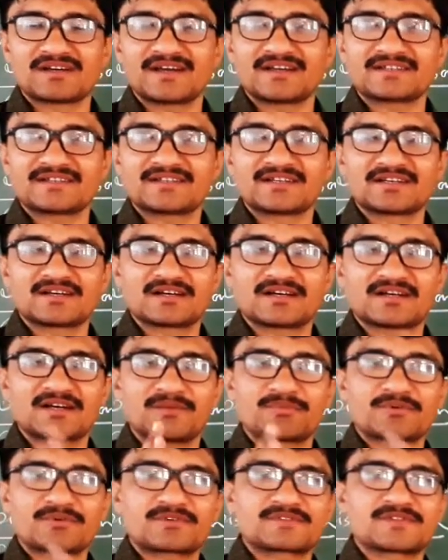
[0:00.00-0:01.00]
think
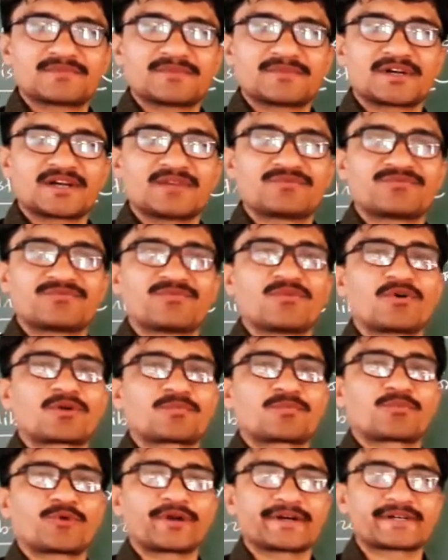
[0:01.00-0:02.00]
approximately
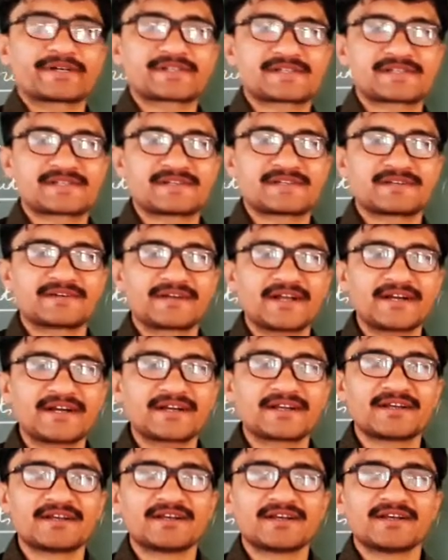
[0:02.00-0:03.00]
4 points, right?
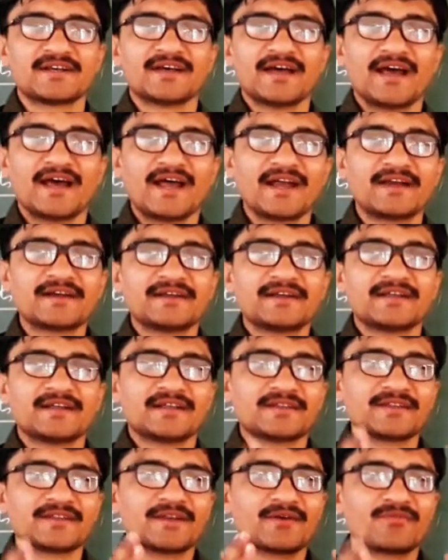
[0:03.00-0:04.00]

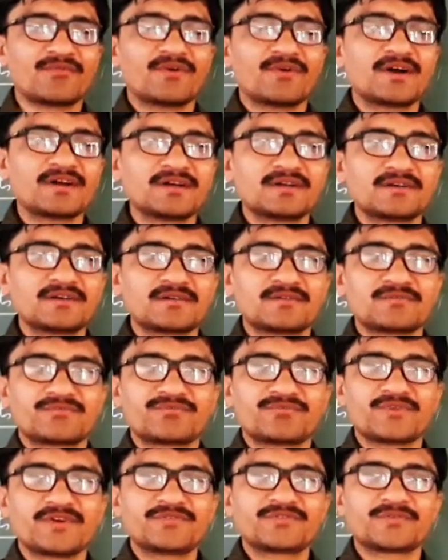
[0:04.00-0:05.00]
And the
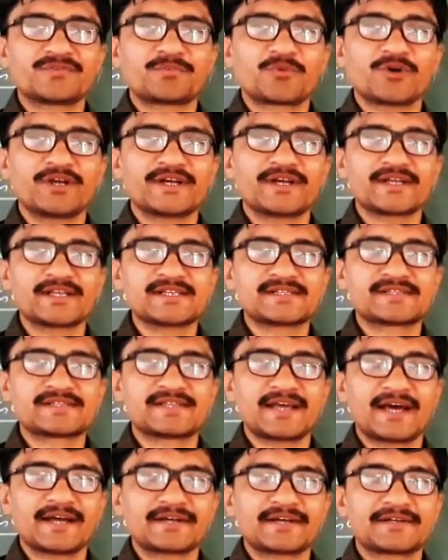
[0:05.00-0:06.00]
fifth point is
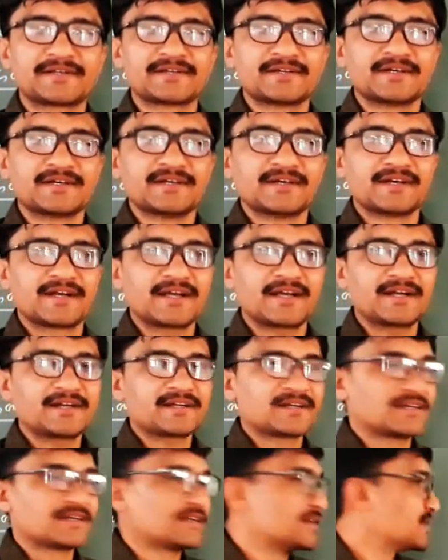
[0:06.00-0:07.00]
that,
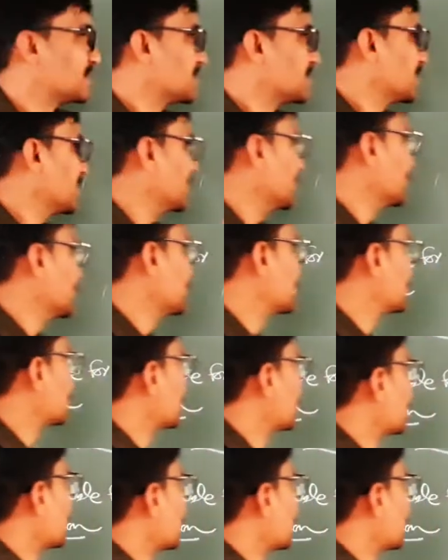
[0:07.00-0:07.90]
right, is